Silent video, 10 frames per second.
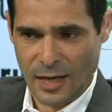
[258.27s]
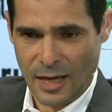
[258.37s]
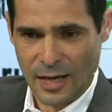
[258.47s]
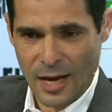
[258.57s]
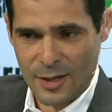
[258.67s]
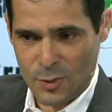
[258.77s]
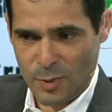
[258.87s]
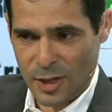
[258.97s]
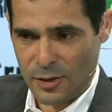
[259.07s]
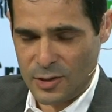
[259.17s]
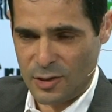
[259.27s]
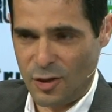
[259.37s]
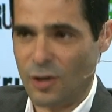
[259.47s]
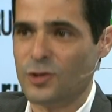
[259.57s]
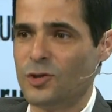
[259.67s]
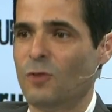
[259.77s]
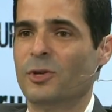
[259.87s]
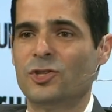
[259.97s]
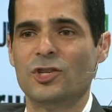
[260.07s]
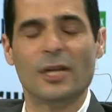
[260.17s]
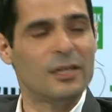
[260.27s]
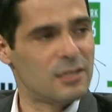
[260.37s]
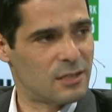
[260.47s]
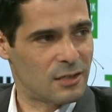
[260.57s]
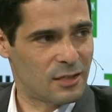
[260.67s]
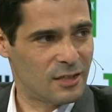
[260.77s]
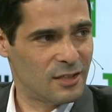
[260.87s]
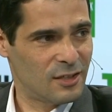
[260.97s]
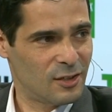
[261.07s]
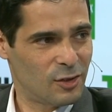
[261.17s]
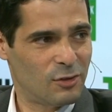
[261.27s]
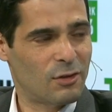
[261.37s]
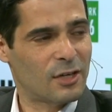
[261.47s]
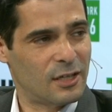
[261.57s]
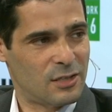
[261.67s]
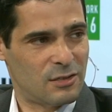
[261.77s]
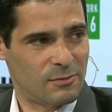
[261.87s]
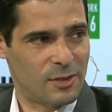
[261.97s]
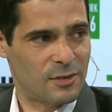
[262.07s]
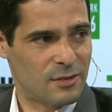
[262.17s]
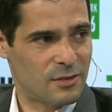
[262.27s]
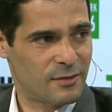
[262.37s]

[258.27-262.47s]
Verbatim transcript: and that is because they are so much nicer to our customers.